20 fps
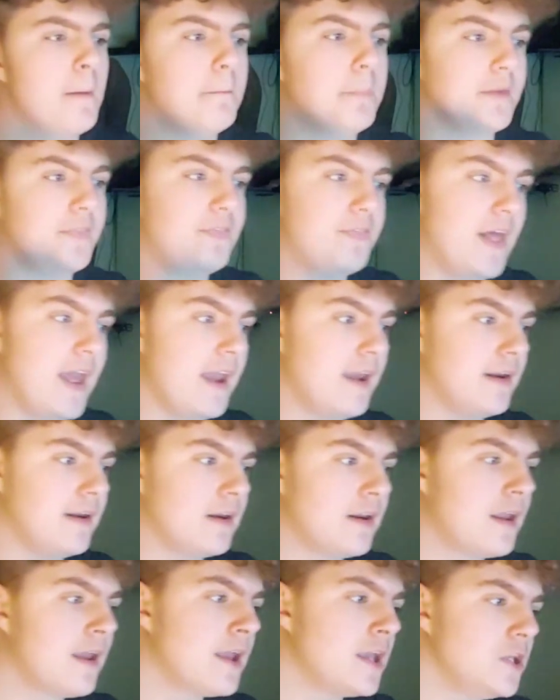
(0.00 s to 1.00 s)
But
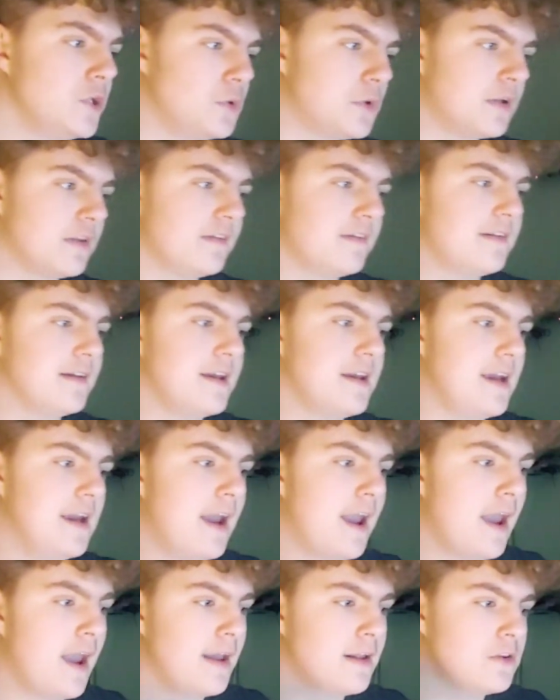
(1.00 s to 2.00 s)
then you can see
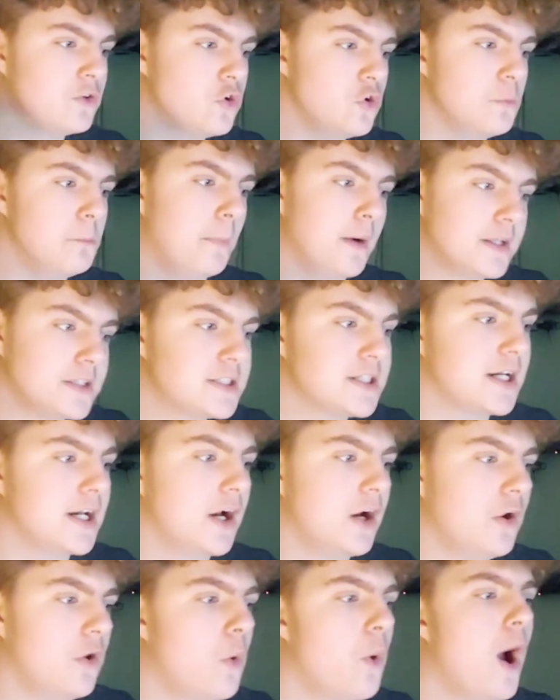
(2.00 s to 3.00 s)
2 months
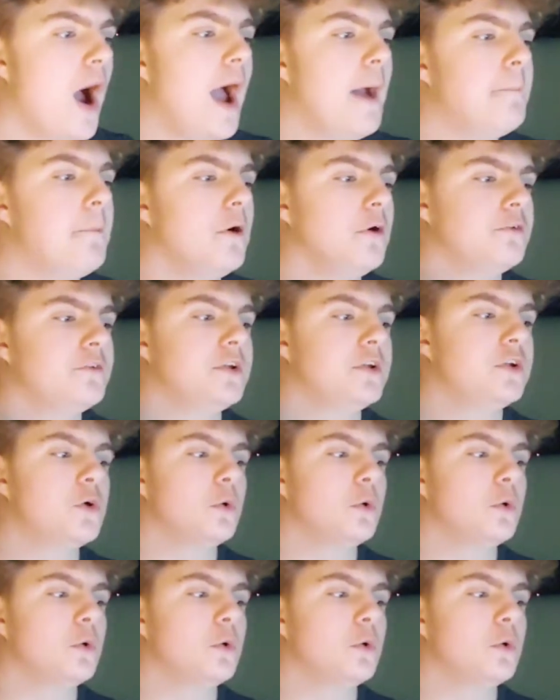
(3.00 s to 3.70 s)
ago, I posted